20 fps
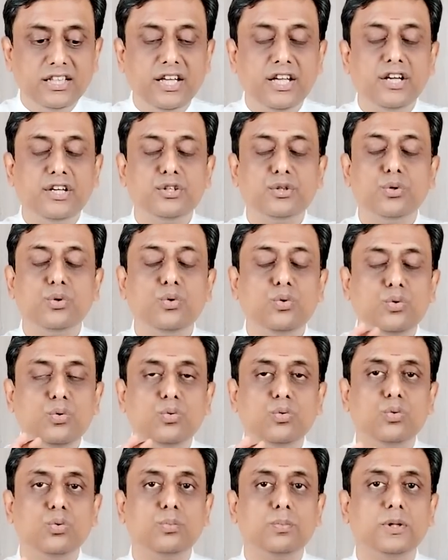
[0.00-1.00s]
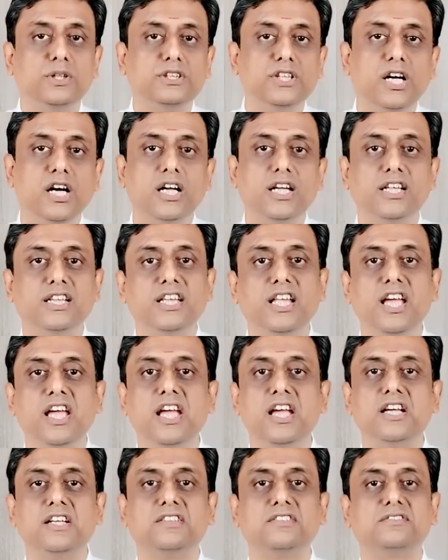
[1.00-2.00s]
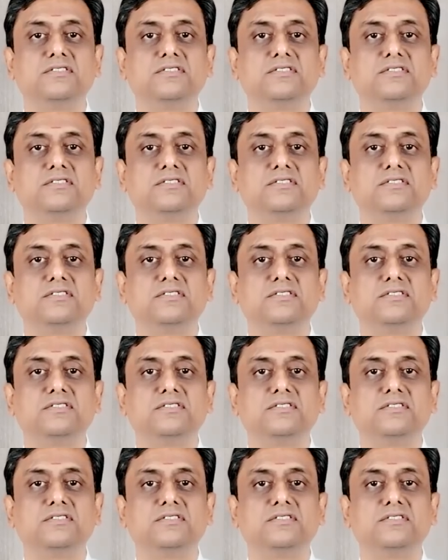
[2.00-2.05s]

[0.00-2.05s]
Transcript: teshu upajayate.